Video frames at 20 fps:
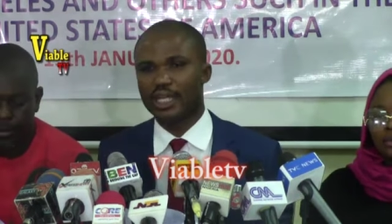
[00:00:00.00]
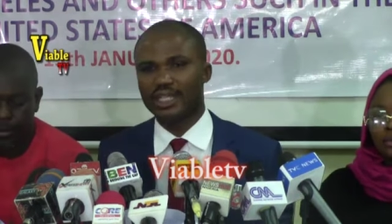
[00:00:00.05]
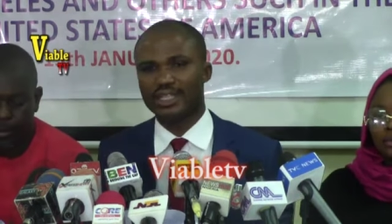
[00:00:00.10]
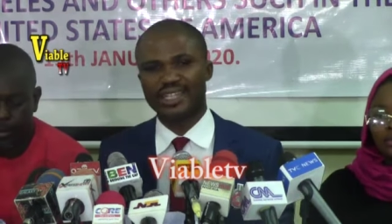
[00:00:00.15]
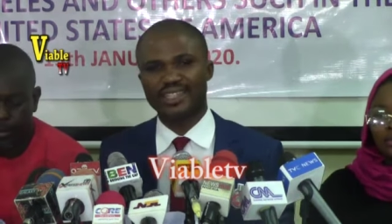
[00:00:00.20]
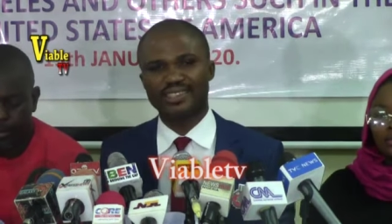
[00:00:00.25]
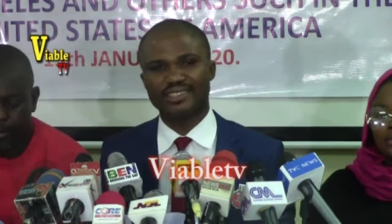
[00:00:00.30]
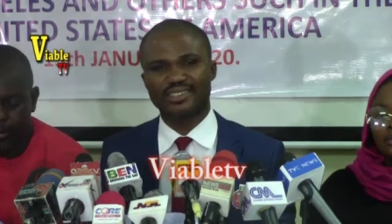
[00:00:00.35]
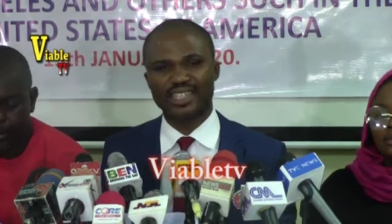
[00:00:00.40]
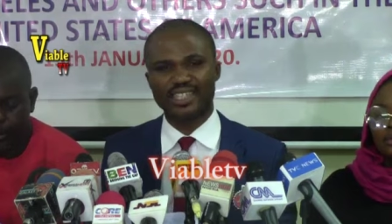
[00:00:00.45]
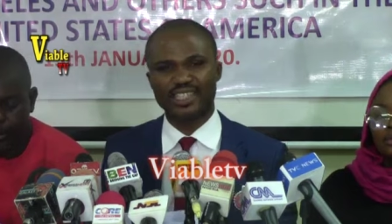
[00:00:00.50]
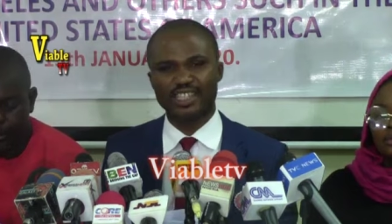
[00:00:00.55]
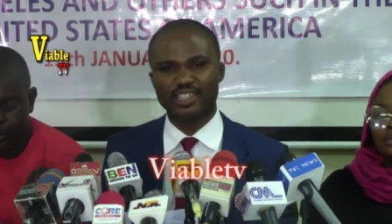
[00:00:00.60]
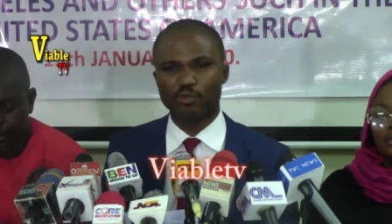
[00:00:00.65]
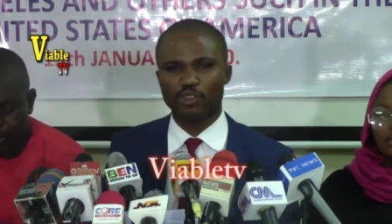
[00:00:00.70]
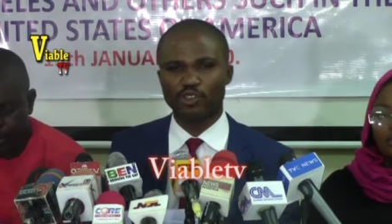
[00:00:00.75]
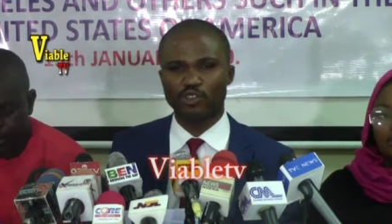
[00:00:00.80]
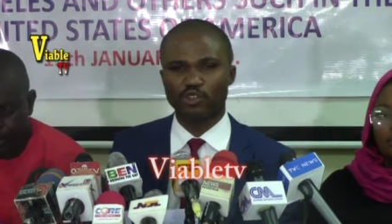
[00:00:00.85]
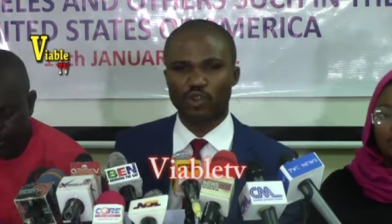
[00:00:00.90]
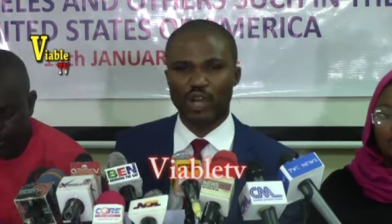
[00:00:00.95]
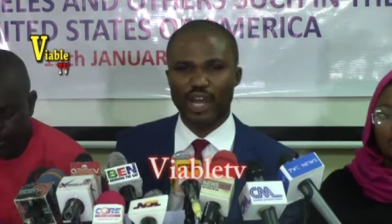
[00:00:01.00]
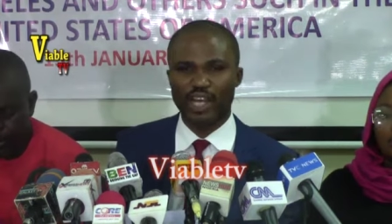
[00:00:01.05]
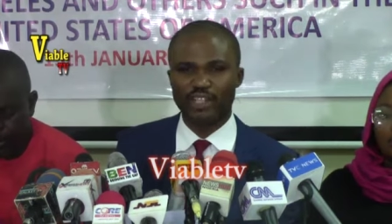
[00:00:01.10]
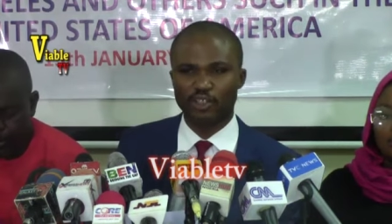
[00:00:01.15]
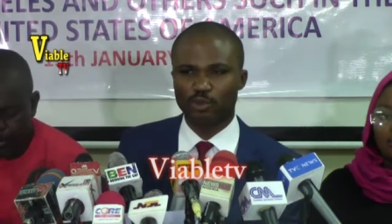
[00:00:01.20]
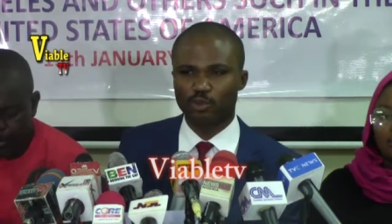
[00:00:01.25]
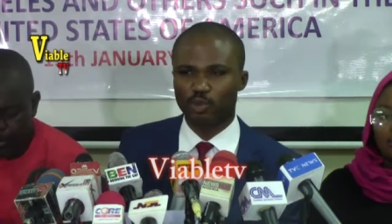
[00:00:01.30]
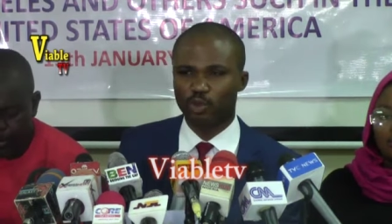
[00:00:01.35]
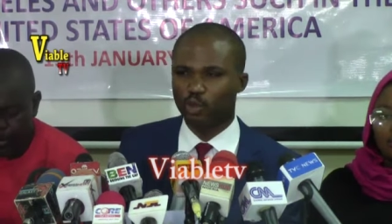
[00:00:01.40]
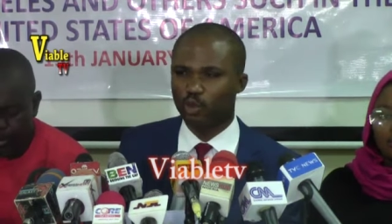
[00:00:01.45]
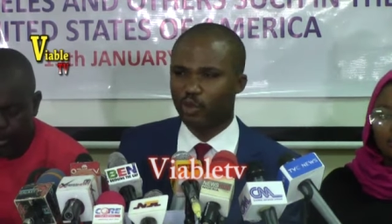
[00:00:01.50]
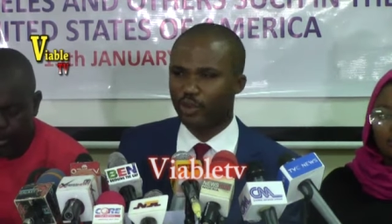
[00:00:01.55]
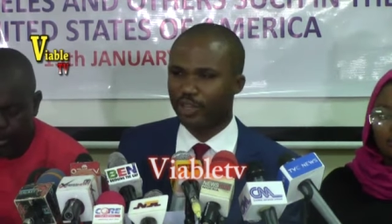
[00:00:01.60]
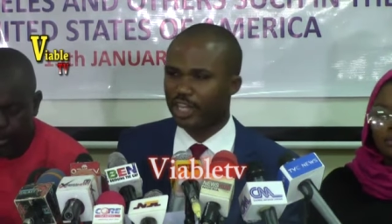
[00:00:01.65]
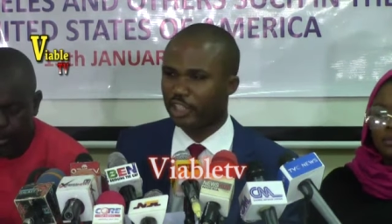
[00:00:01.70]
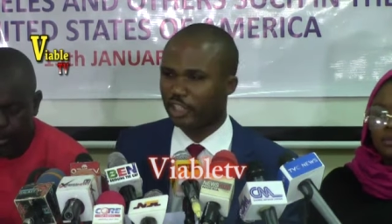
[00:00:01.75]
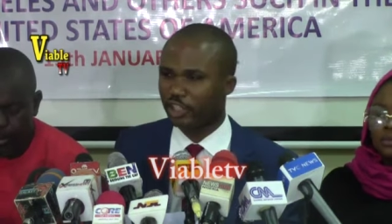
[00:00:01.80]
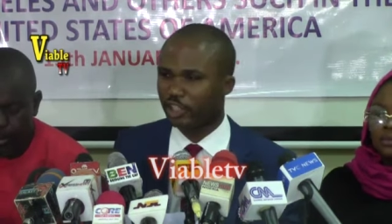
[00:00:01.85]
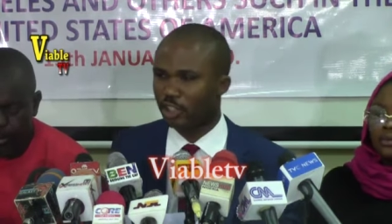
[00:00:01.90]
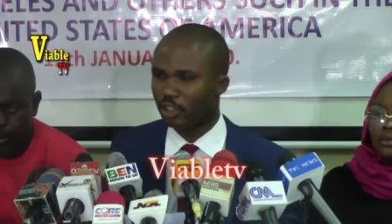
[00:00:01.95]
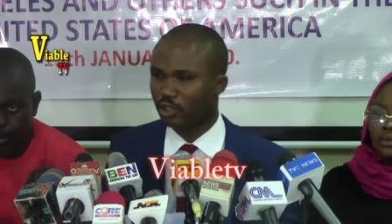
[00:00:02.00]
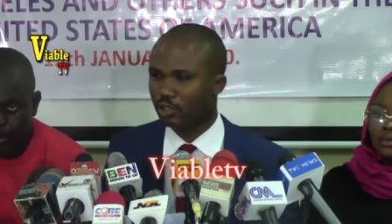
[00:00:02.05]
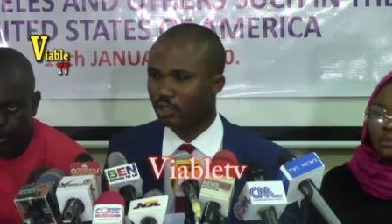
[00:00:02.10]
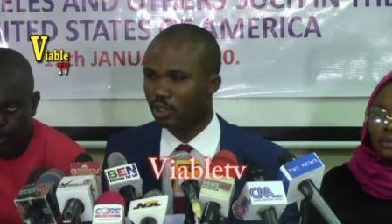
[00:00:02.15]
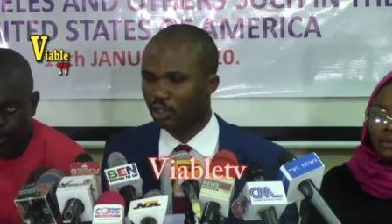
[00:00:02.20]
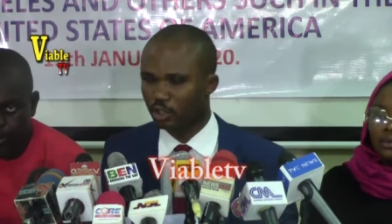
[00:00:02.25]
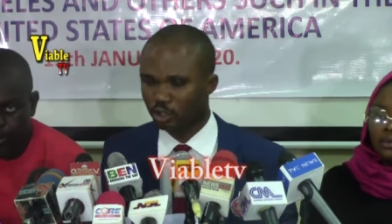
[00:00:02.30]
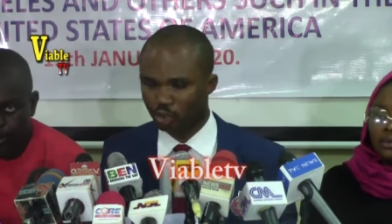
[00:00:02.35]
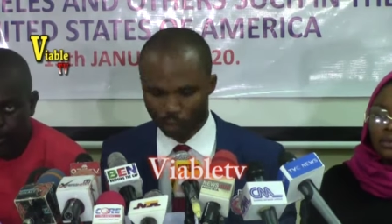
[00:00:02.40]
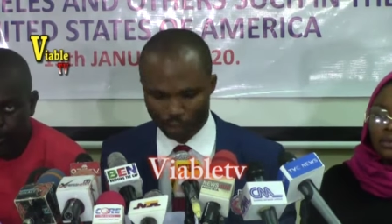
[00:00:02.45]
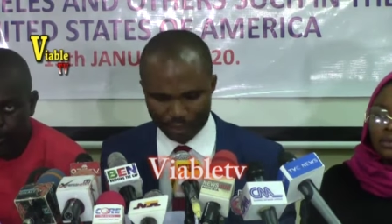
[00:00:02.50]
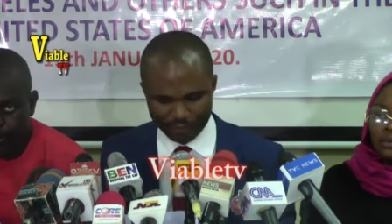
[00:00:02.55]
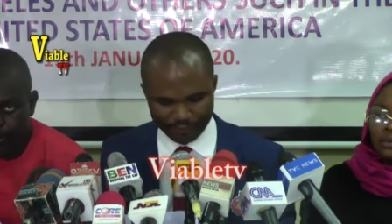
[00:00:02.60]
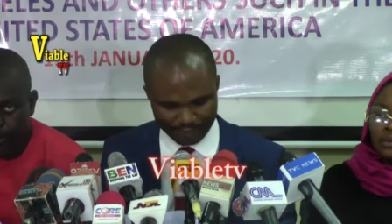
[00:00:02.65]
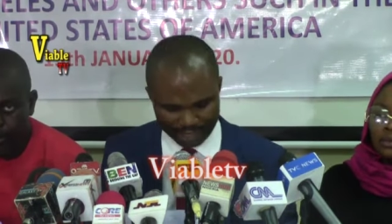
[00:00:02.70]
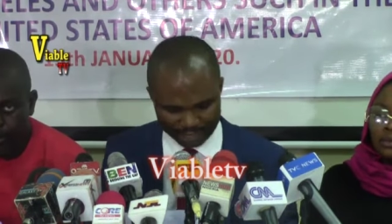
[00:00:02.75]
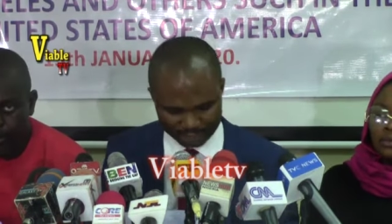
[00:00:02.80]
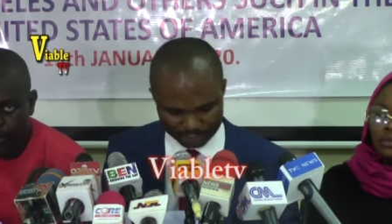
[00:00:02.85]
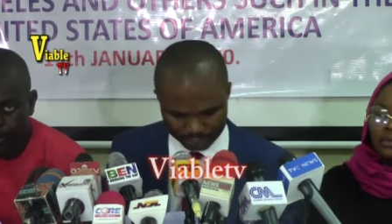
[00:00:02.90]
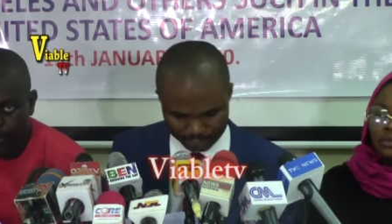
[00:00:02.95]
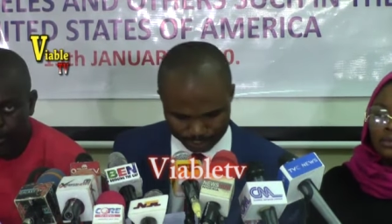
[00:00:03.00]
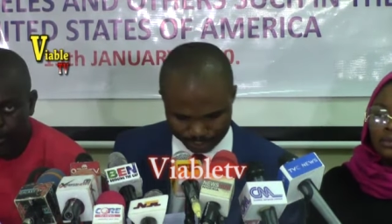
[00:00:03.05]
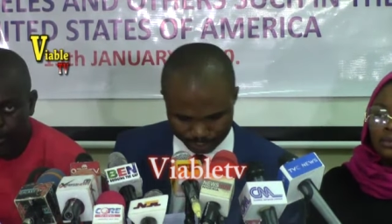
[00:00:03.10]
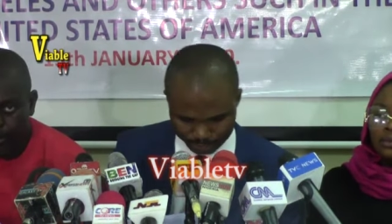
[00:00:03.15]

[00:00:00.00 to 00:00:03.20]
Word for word: that the Senate must rise up to the occasion to reverse.